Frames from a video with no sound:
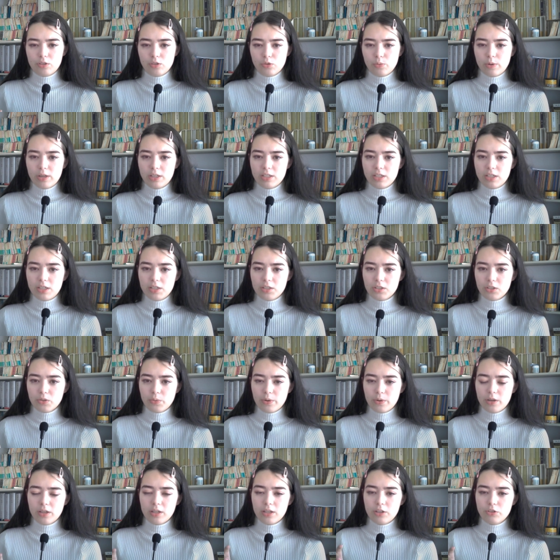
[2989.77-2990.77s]
20
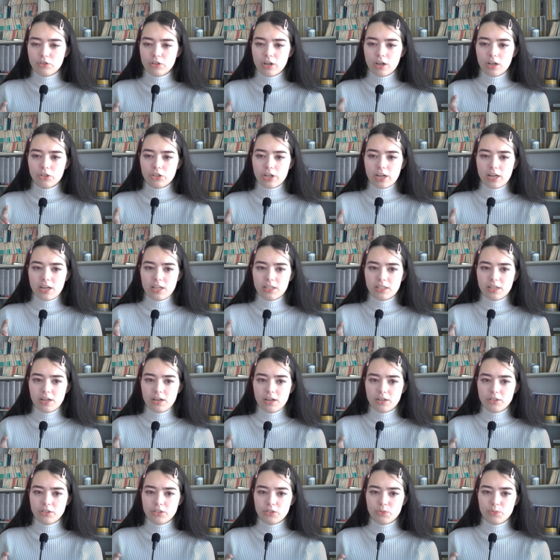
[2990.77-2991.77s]
squarely drawn Chinese
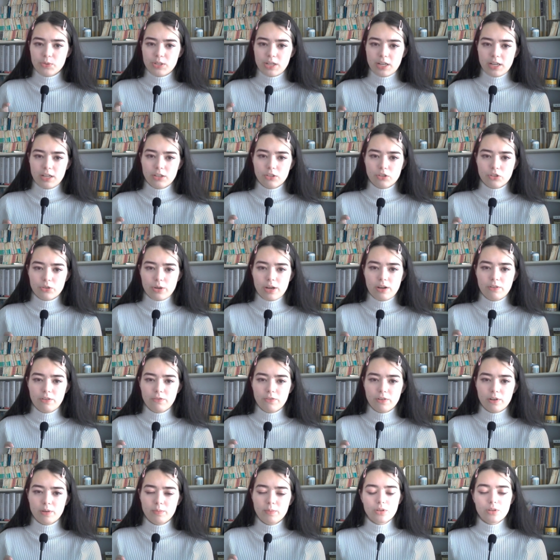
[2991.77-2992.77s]
characters were taken straight from